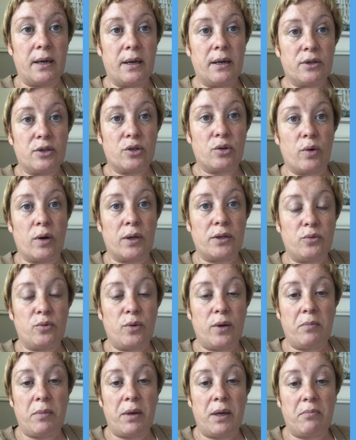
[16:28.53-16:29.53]
So what do we
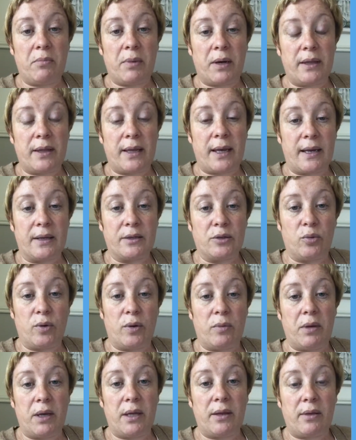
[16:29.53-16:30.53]
mean by that? We
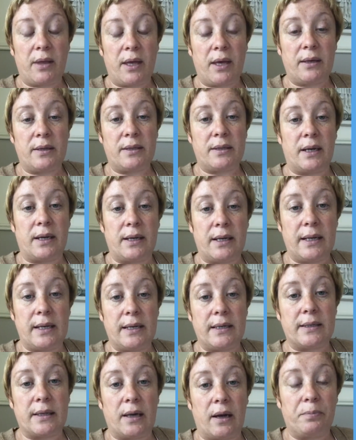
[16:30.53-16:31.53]
mean things like
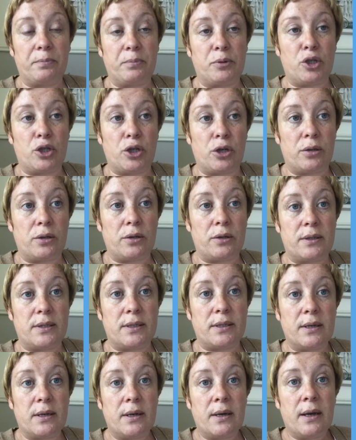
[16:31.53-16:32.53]
lease
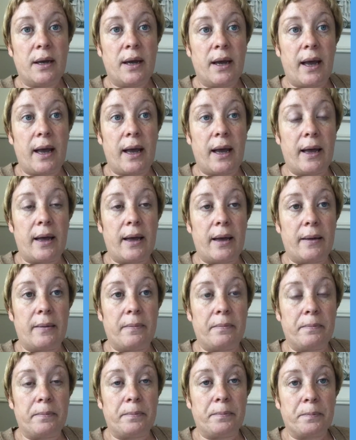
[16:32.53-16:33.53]
options,
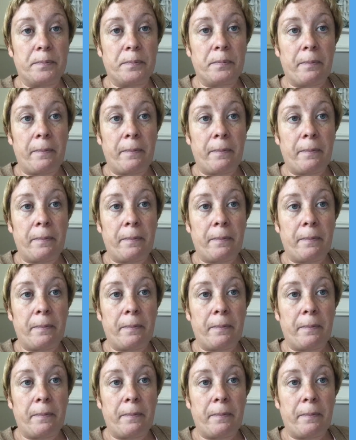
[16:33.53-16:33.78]
maybe